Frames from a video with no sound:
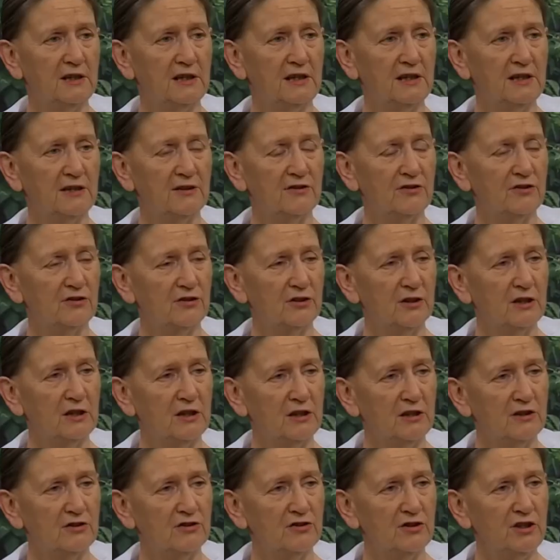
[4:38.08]
as
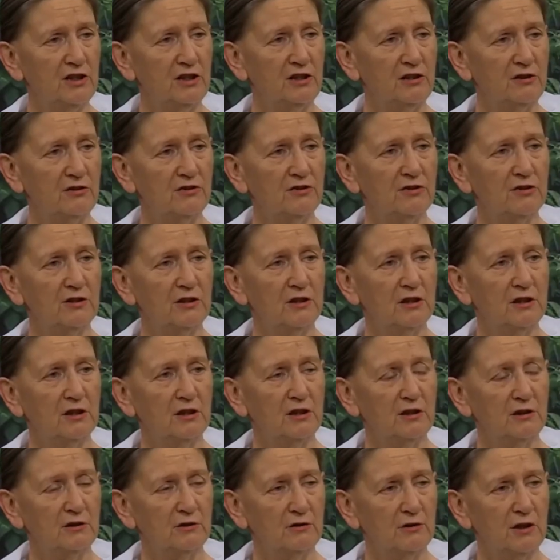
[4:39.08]
seeds.
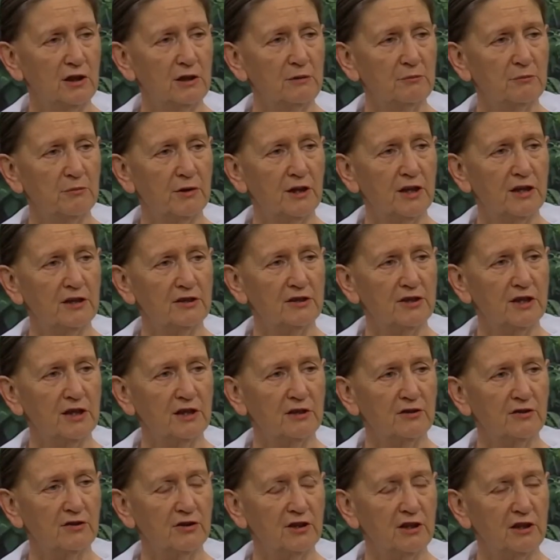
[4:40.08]
You keep
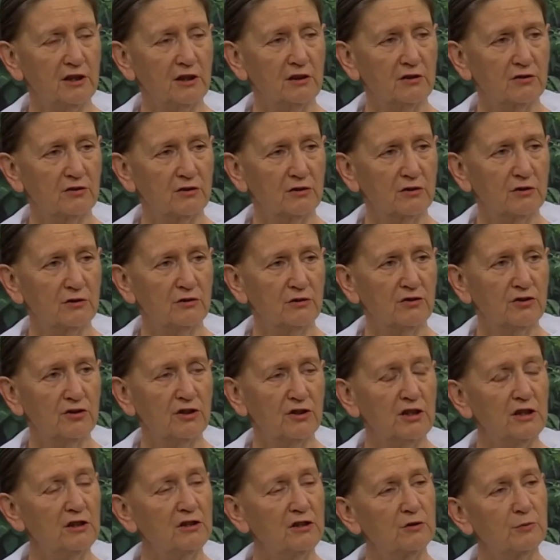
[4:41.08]
planting seeds. Good
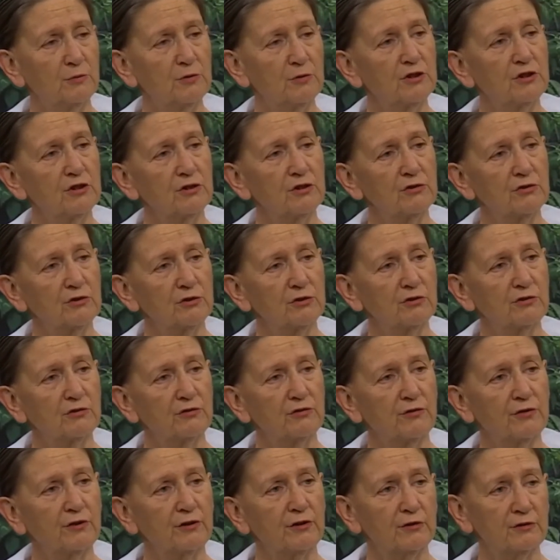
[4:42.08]
seeds produce good
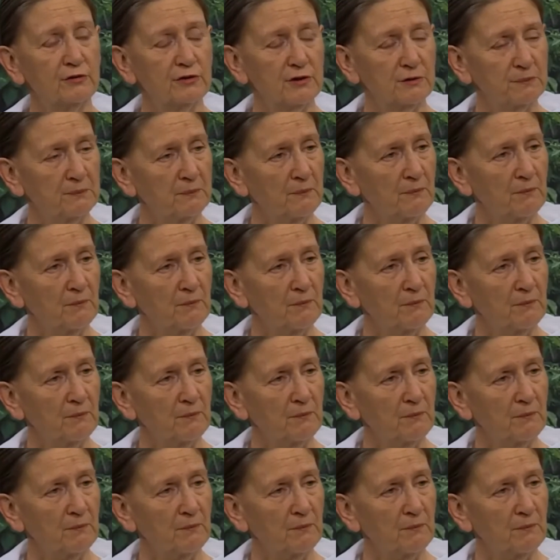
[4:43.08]
fruit.